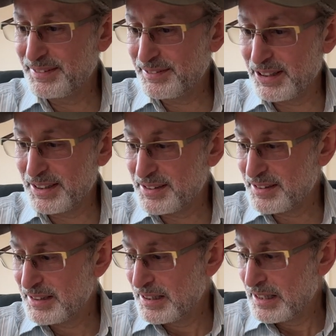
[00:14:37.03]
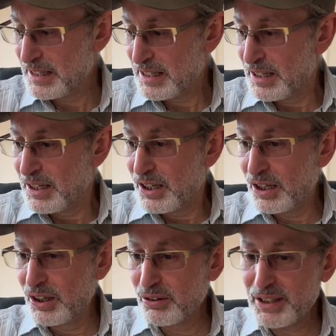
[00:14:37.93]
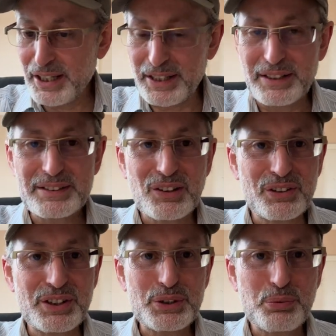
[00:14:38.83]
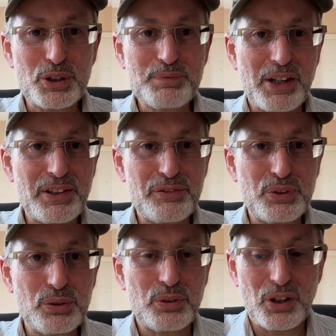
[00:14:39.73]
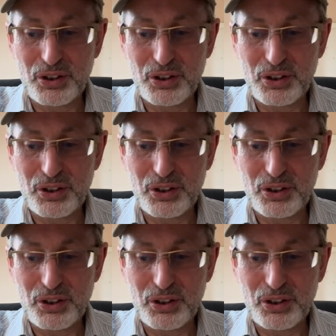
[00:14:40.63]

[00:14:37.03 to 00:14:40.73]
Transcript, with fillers: Right. Okay, so this was my review.